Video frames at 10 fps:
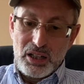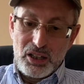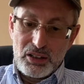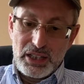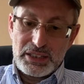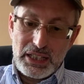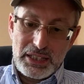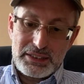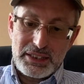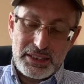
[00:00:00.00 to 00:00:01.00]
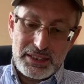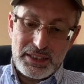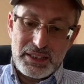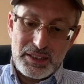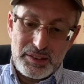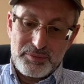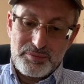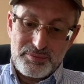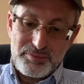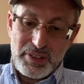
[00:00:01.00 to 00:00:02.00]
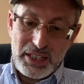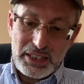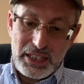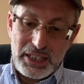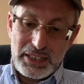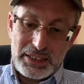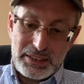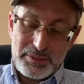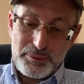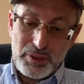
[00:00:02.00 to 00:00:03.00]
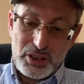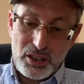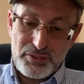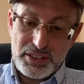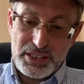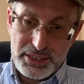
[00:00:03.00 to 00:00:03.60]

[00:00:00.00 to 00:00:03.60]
All right, I think um, I, I covered this